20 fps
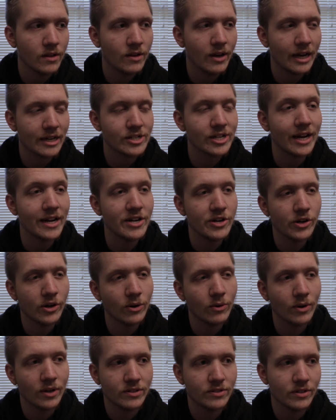actually I
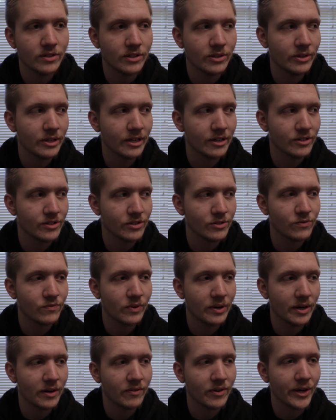know what to do here. It's just
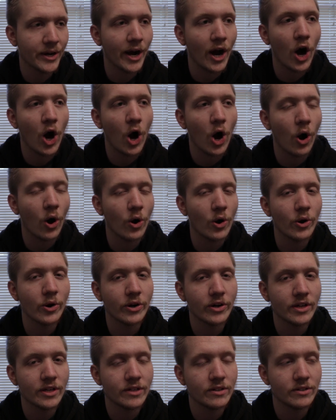very, very
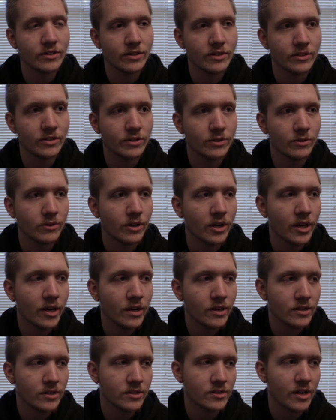hard to do
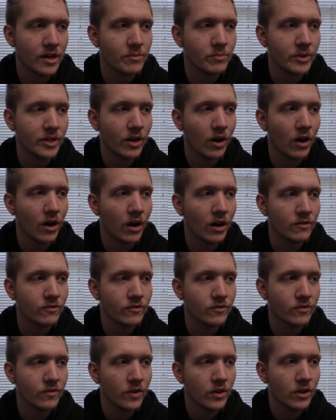because I've been
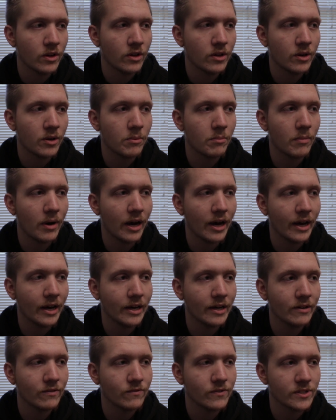off
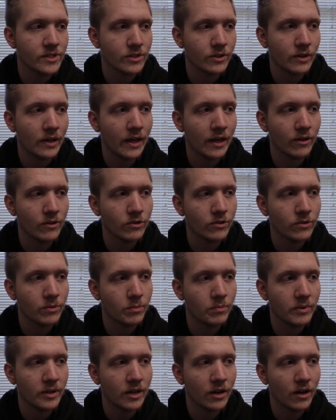my physical health,
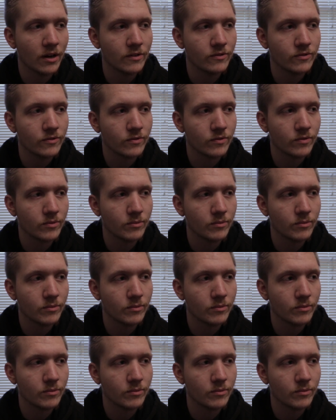been off